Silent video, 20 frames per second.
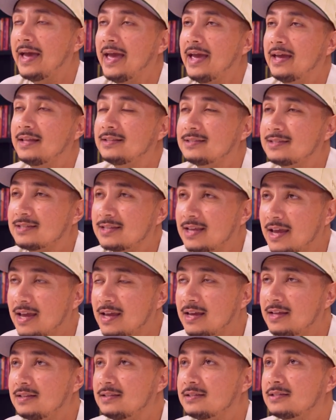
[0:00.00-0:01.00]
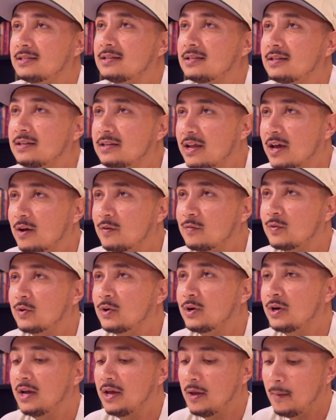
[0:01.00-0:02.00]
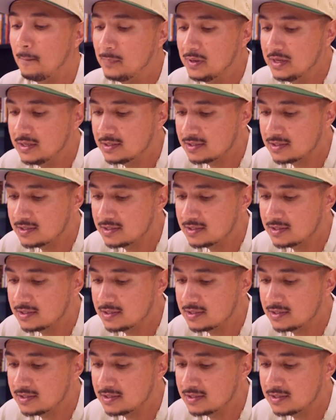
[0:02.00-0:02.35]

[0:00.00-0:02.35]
and tend to never be